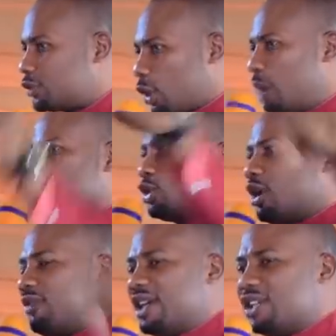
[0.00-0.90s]
Trump
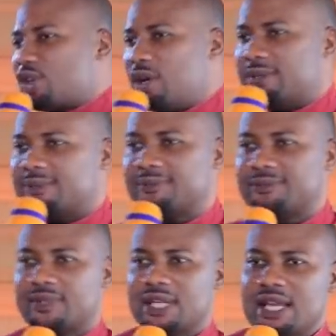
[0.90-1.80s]
took over the throne.
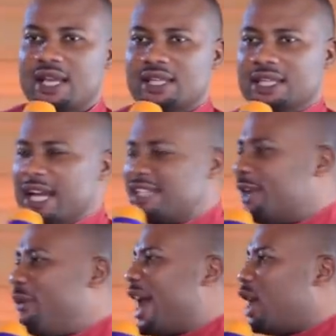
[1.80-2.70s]
The
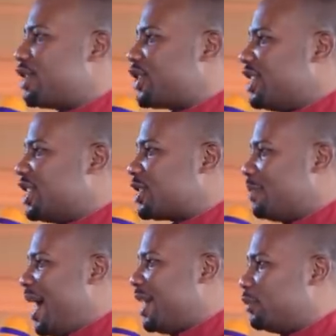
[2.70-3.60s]
reason why God changed his
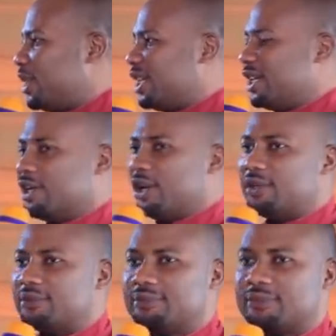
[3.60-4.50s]
mind, we didn't
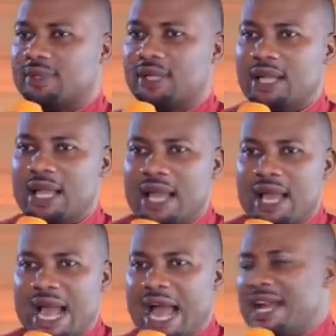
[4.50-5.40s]
know.
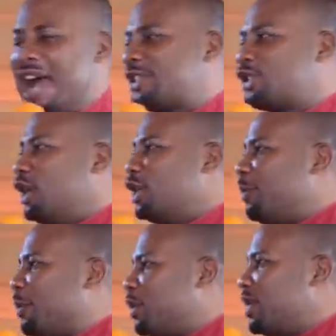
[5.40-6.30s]
And I told
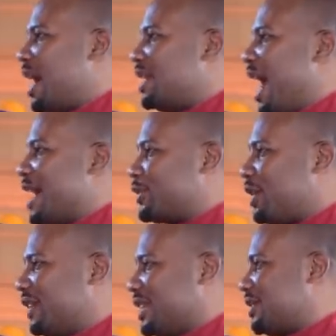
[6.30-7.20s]
you people that as of